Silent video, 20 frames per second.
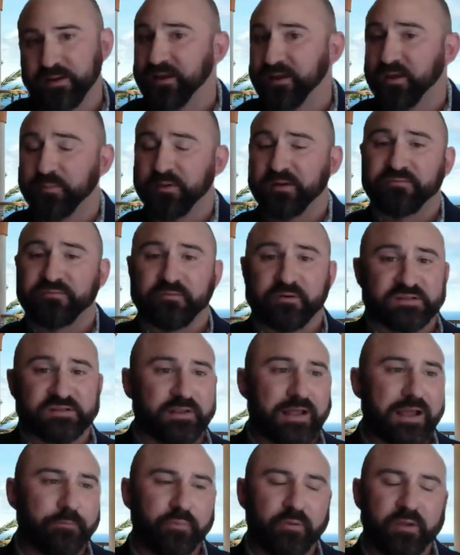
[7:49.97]
It could be free
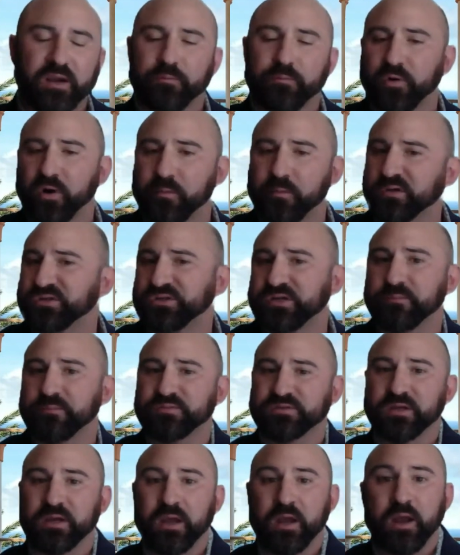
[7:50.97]
slot player promo
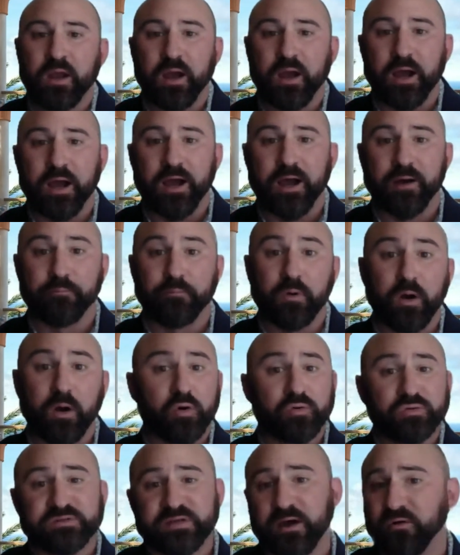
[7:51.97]
chips, a
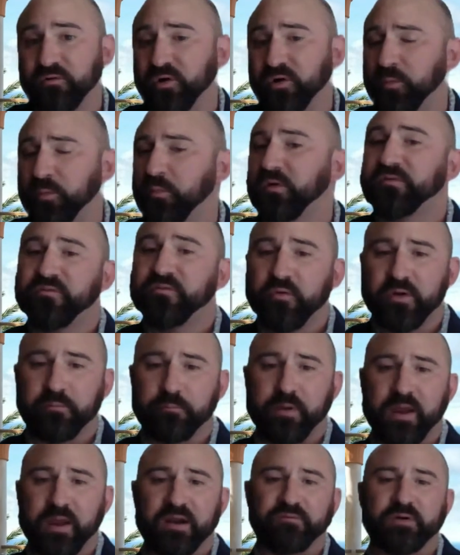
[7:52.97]
hotel room, or food and
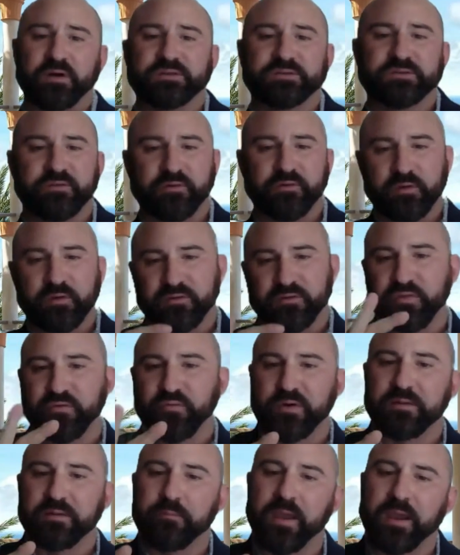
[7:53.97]
beverage. They're like the
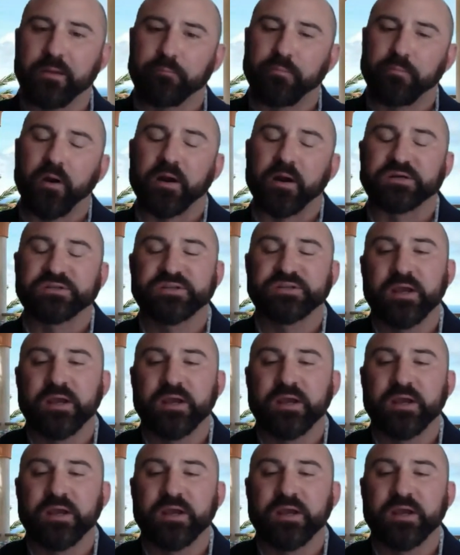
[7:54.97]
three main parts.